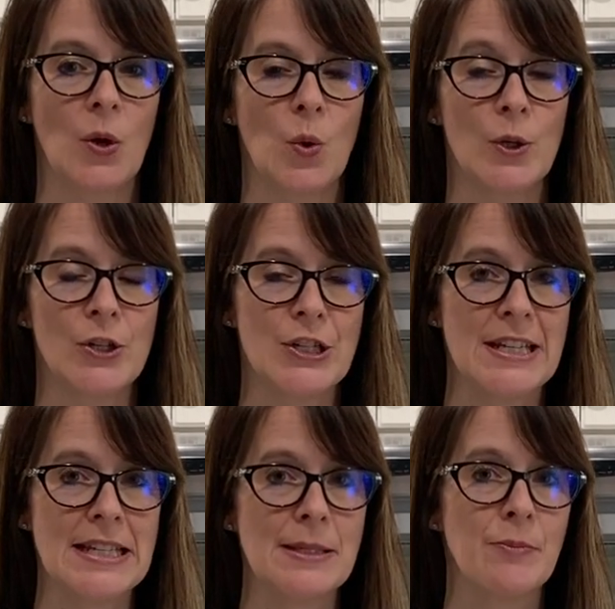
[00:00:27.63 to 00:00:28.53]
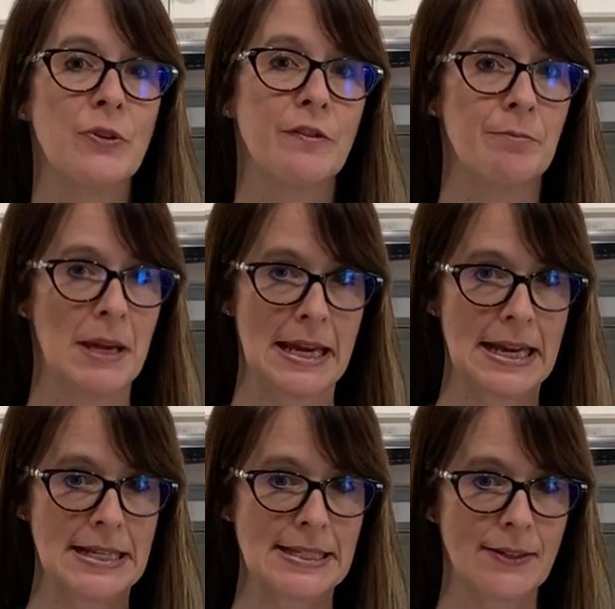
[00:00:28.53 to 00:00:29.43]
1/4 teaspoon of
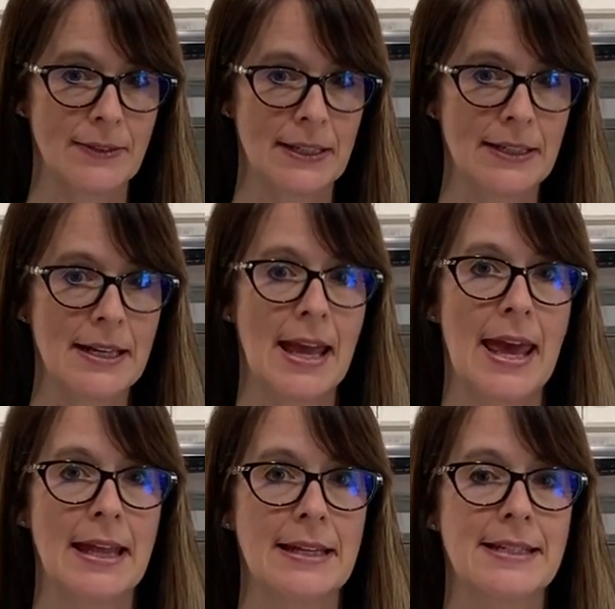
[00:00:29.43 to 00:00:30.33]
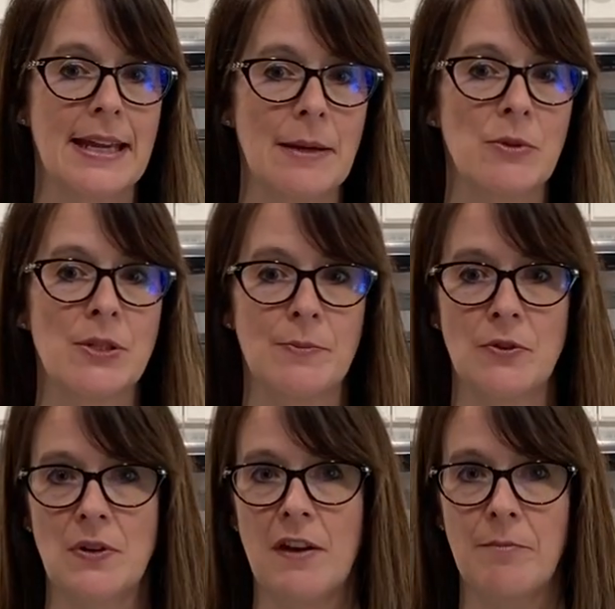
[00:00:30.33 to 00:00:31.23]
baking soda, and a
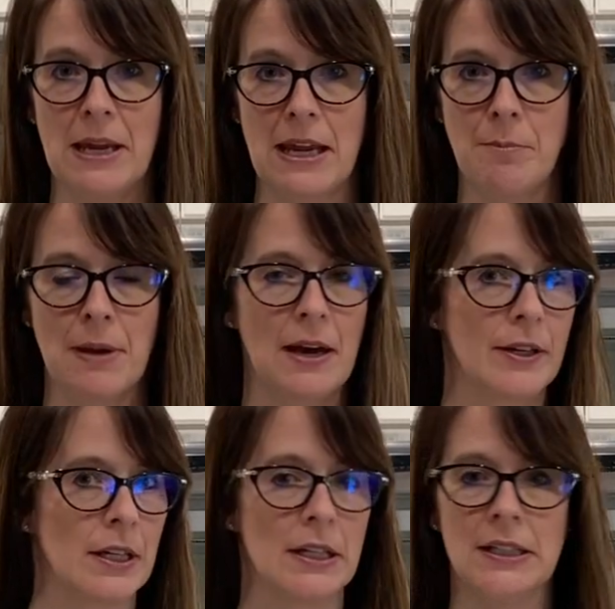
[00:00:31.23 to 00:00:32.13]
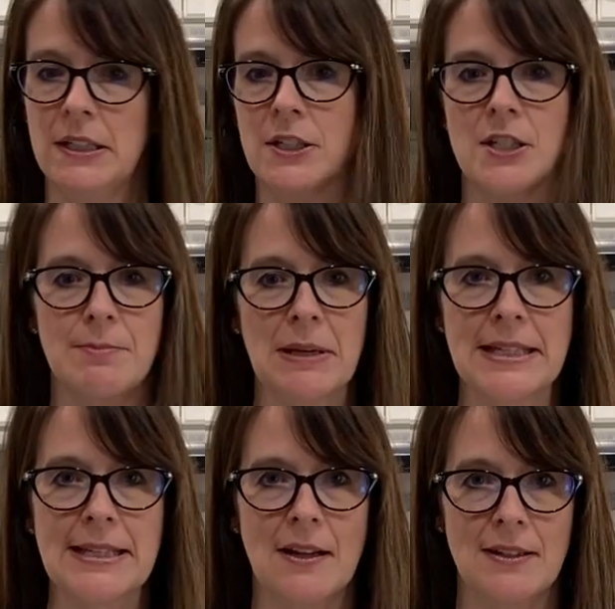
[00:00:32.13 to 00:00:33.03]
tablespoon of baking powder. Just
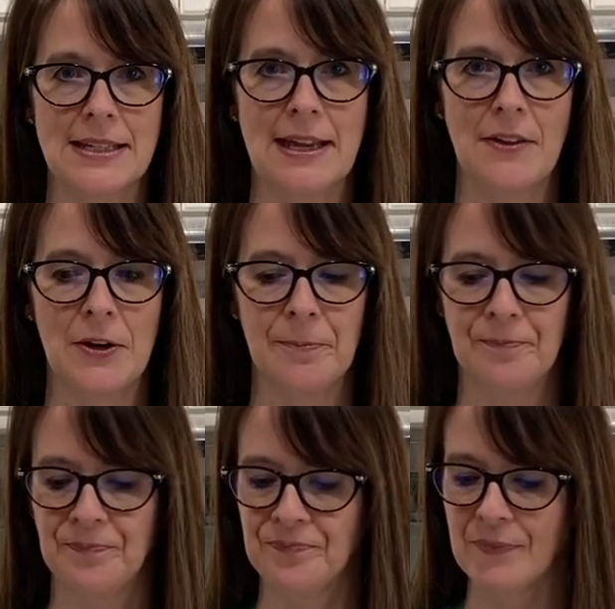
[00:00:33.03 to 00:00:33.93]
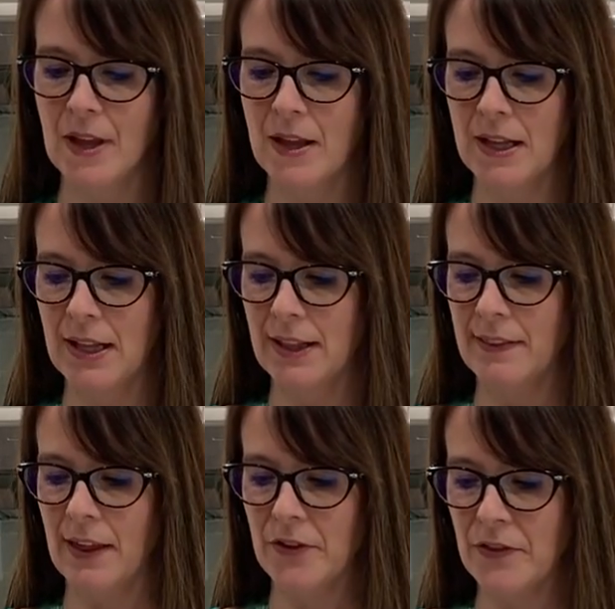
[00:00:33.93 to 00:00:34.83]
mix it all together.
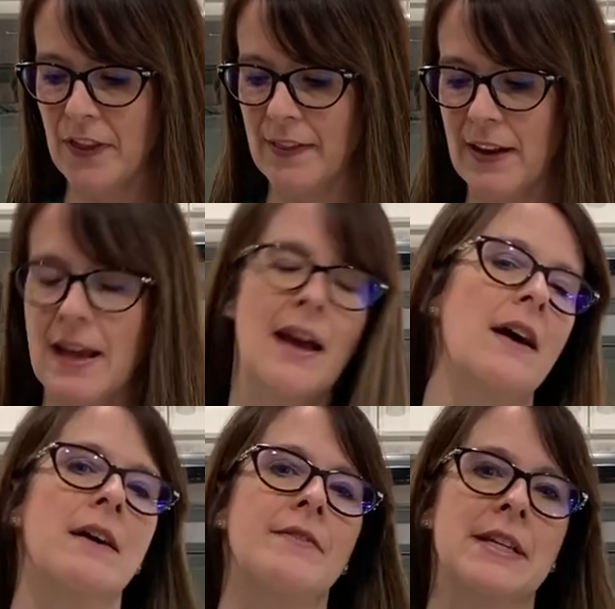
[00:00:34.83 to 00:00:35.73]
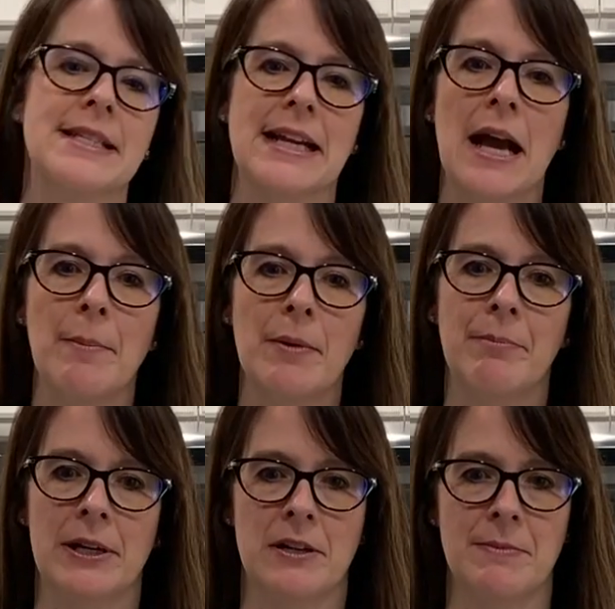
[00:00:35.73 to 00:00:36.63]
The other thing that I have is a cup of
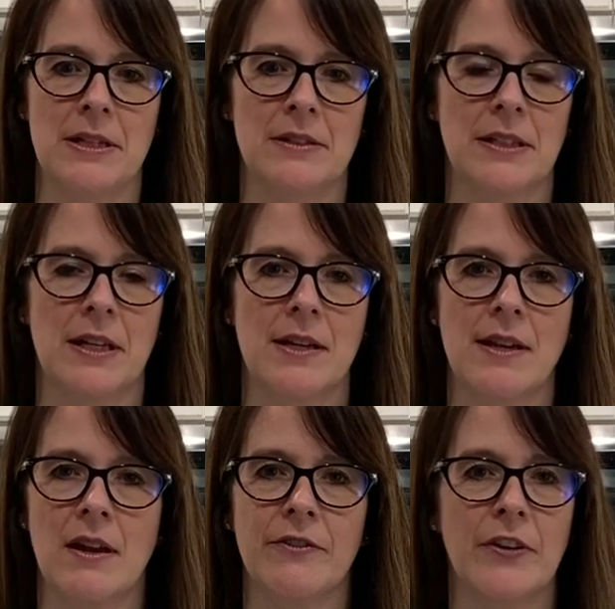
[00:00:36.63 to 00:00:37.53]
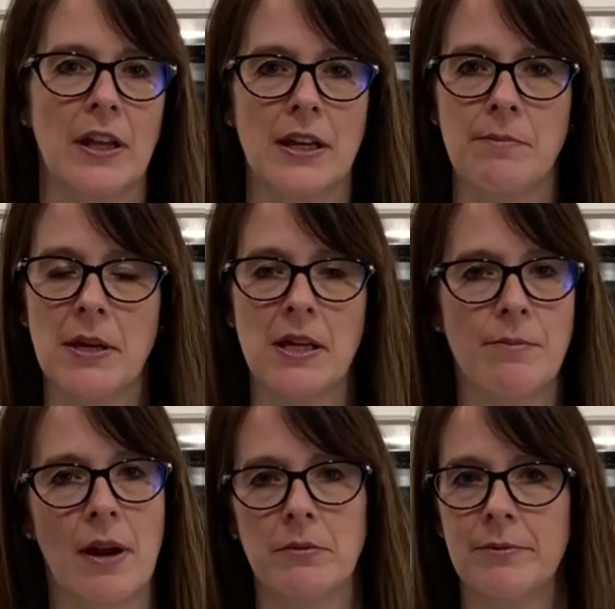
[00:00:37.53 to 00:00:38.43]
buttermilk. Now, if you're like me, you
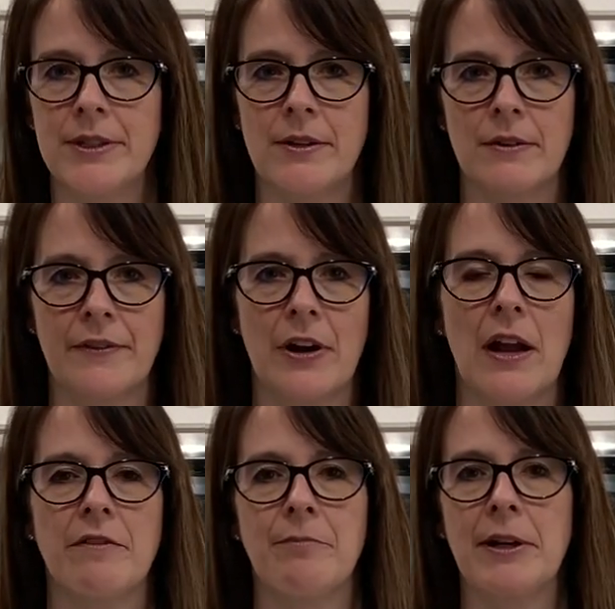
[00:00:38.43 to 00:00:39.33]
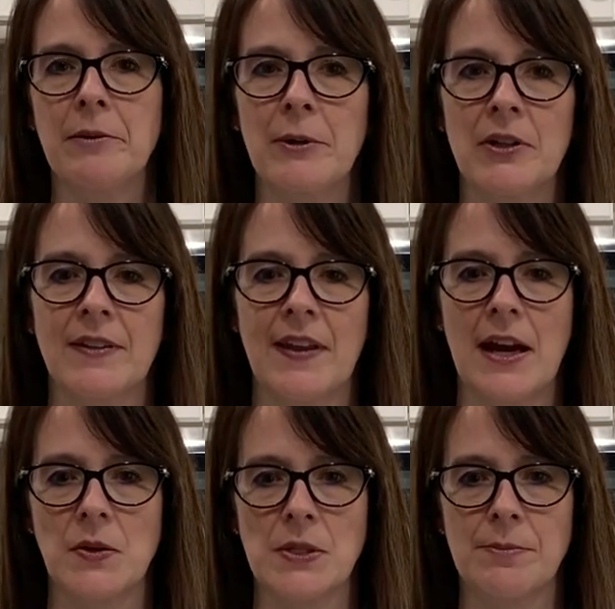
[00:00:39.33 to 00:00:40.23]
probably don't ever have buttermilk in the
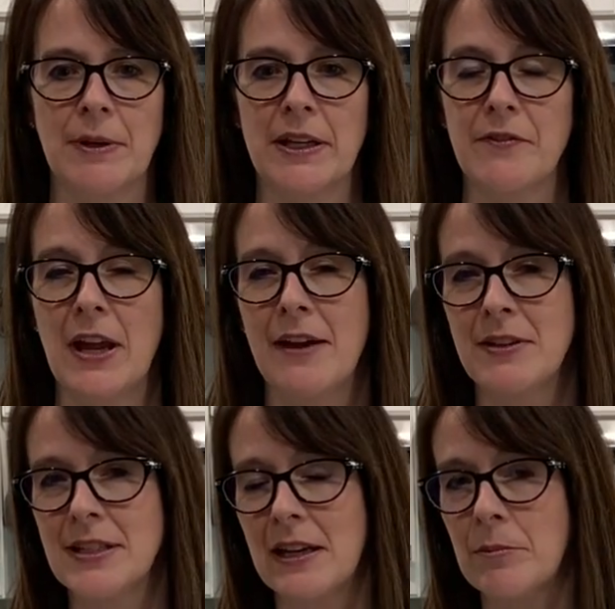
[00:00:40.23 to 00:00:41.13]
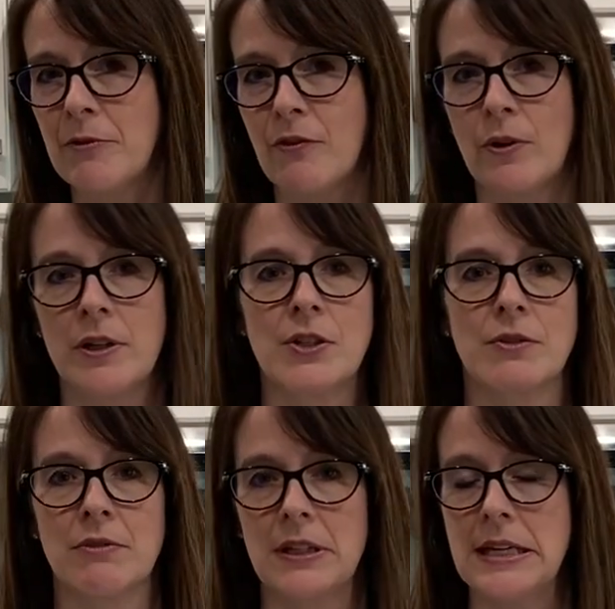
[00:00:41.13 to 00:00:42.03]
house, but if you haven't done it before,
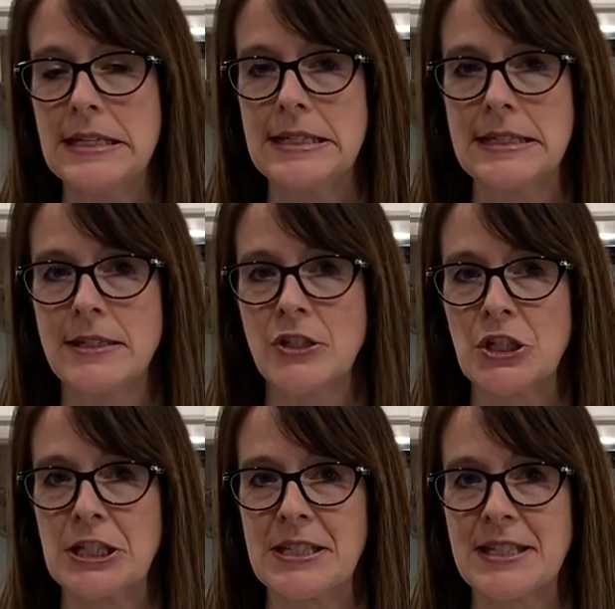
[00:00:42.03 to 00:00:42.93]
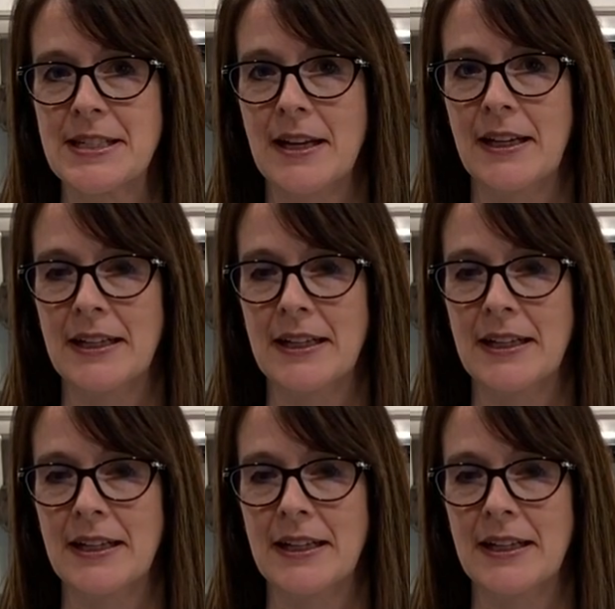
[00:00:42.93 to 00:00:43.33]
it's really easy to just